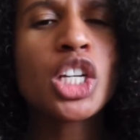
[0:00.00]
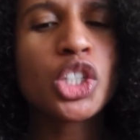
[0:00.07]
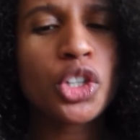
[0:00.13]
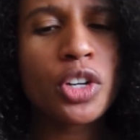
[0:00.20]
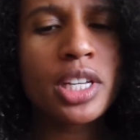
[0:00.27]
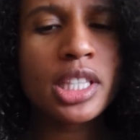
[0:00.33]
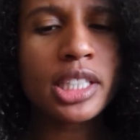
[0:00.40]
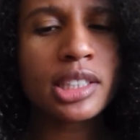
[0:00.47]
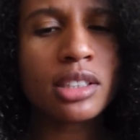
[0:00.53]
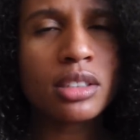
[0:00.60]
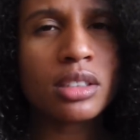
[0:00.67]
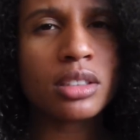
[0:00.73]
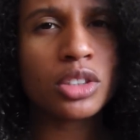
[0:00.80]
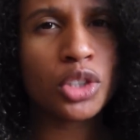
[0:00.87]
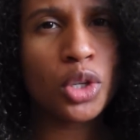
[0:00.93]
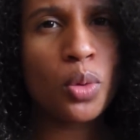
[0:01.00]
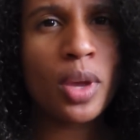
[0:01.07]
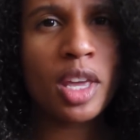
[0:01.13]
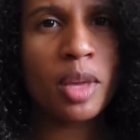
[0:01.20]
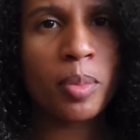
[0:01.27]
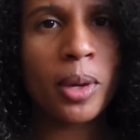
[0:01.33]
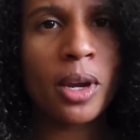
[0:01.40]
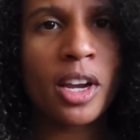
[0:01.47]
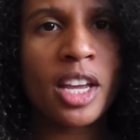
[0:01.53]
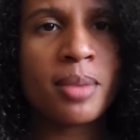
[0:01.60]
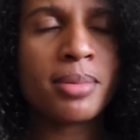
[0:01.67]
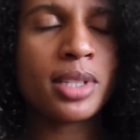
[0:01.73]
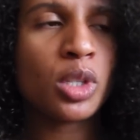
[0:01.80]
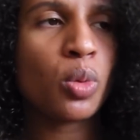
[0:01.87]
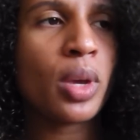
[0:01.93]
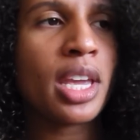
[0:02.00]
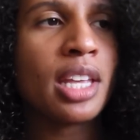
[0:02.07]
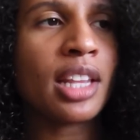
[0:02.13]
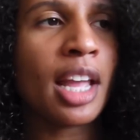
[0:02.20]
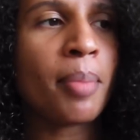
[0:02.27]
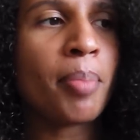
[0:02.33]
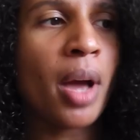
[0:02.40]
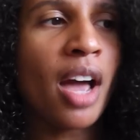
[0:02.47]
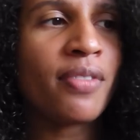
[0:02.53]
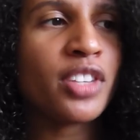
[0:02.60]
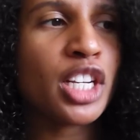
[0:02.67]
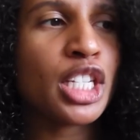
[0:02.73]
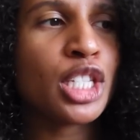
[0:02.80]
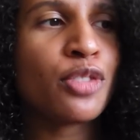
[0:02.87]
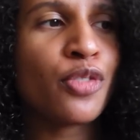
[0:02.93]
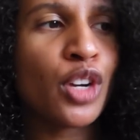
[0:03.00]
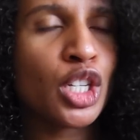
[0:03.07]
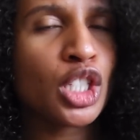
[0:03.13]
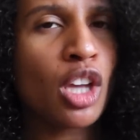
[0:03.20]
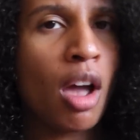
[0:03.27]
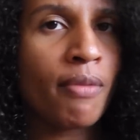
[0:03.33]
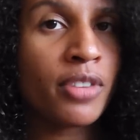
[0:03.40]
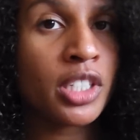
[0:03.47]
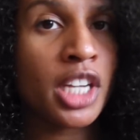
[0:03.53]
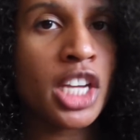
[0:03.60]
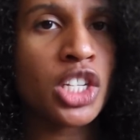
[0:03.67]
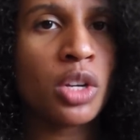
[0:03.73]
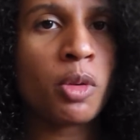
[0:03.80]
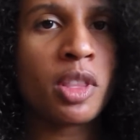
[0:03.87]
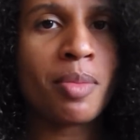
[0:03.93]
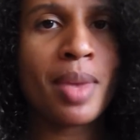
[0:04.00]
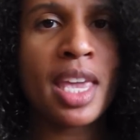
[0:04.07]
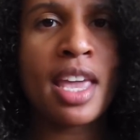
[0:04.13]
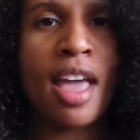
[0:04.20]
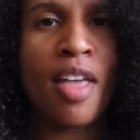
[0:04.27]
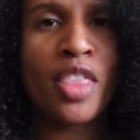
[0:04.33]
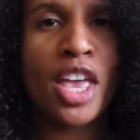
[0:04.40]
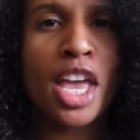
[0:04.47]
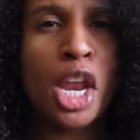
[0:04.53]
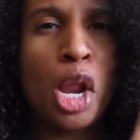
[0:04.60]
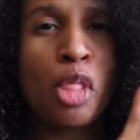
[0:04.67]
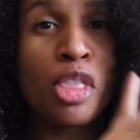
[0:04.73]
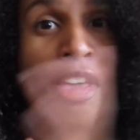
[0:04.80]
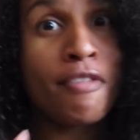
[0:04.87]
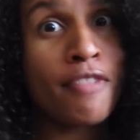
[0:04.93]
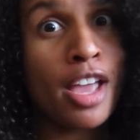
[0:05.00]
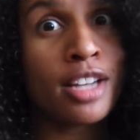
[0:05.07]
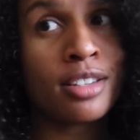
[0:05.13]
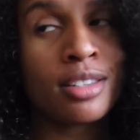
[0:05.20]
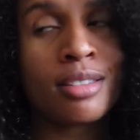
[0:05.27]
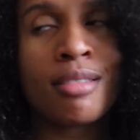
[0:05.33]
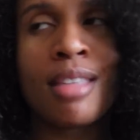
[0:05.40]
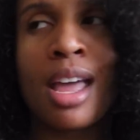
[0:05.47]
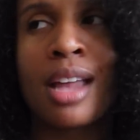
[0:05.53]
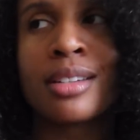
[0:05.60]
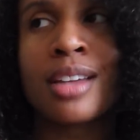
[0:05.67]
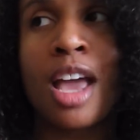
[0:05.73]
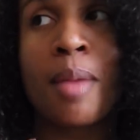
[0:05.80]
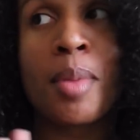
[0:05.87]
during this little 2-week period between like Bhavna's first confrontation with me and then the events that I'm